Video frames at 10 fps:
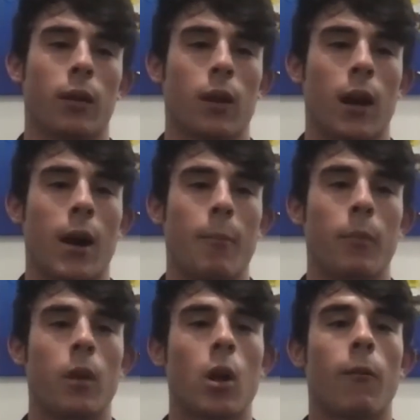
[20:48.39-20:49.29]
Um,
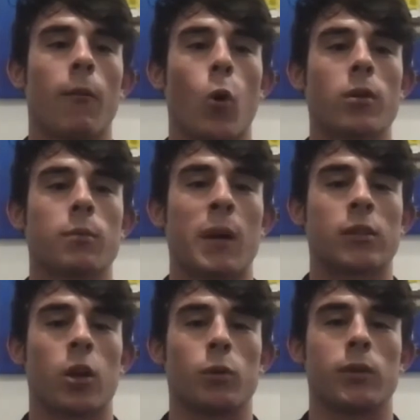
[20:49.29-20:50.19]
of course, my
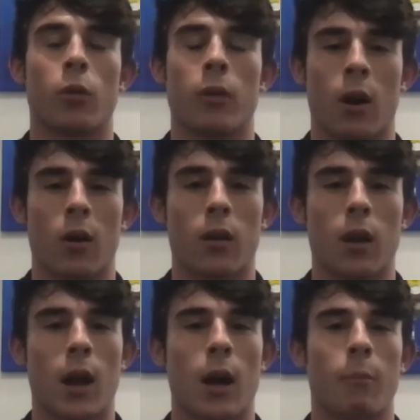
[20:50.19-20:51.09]
stutter was still there.
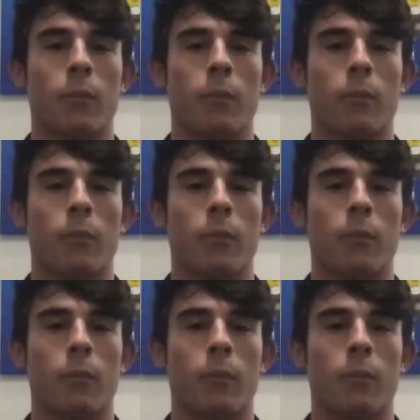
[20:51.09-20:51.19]
Um,